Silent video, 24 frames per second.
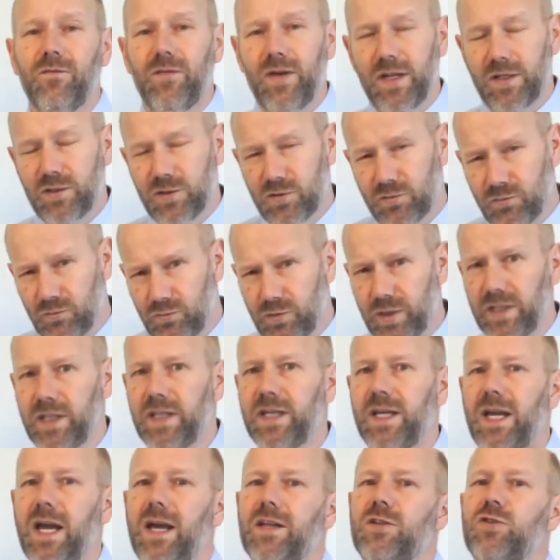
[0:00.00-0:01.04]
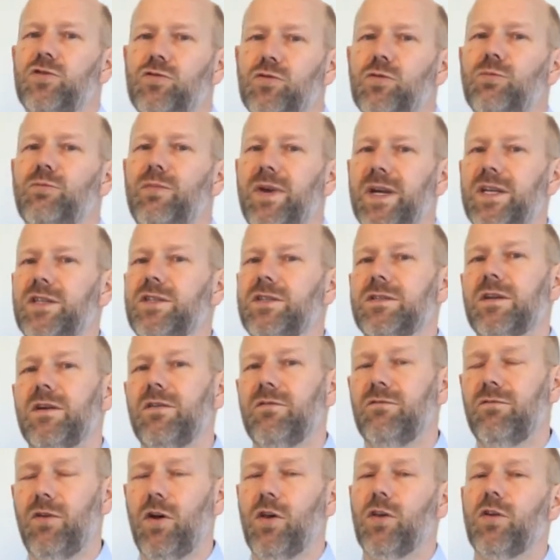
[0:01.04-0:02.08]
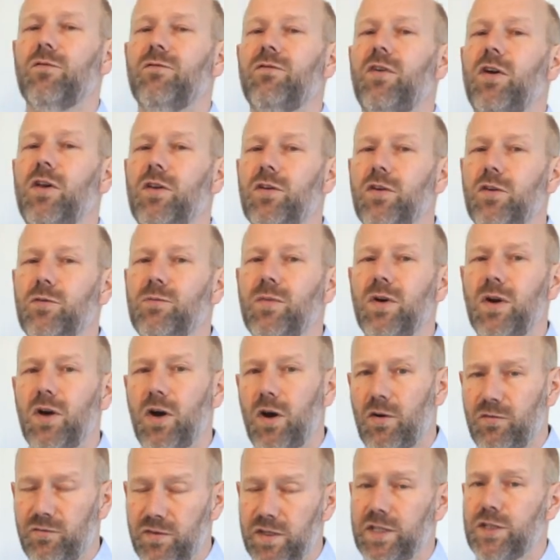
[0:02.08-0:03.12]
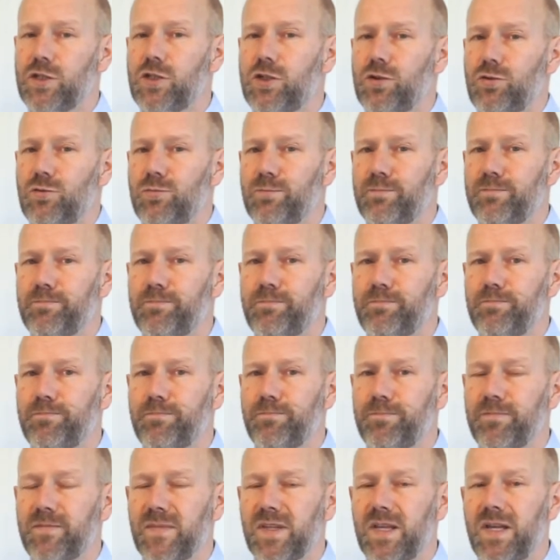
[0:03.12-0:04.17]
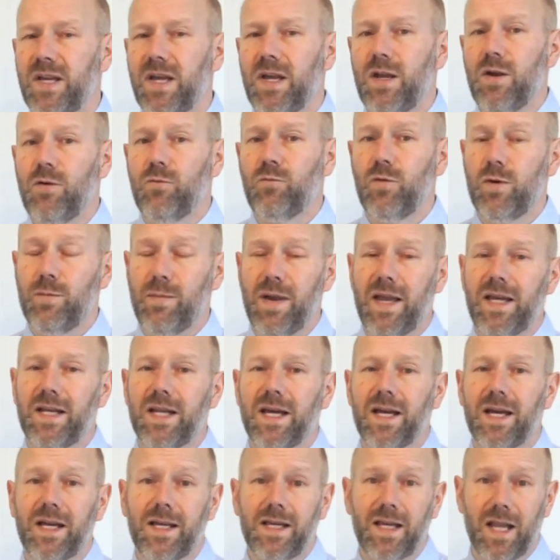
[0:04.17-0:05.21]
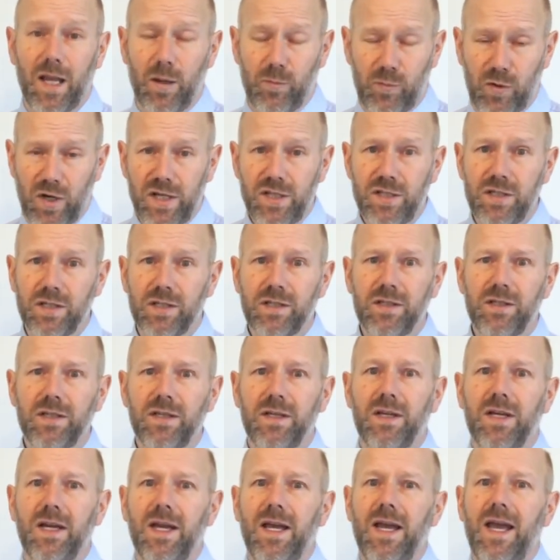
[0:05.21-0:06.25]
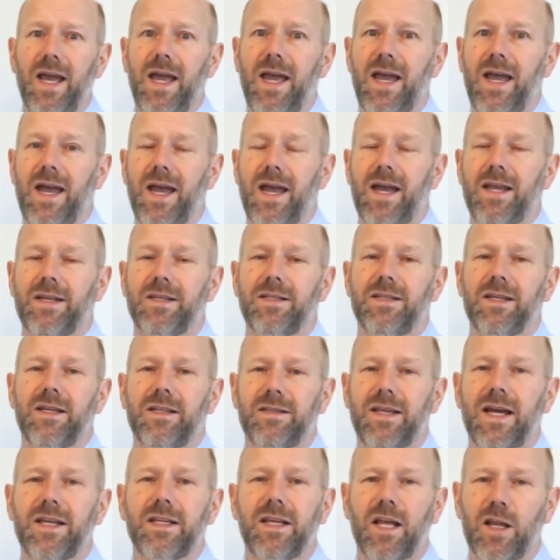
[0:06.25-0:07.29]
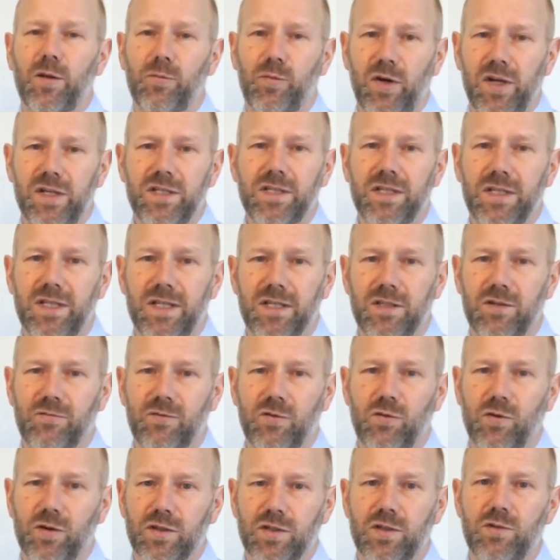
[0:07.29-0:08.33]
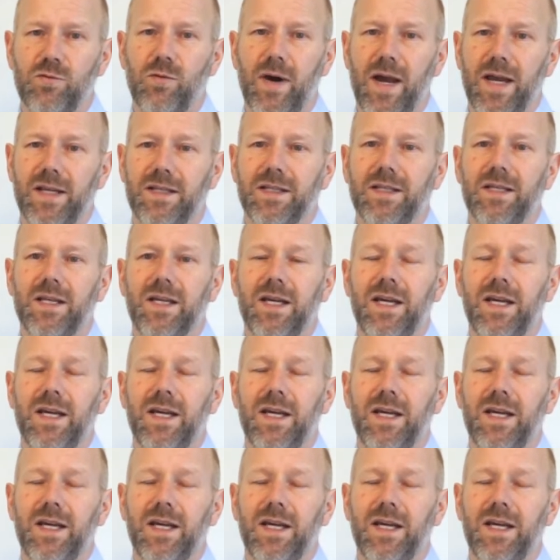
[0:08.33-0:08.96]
it's really a true mix volume of these two. We made a calibration, and that calibration is of course quite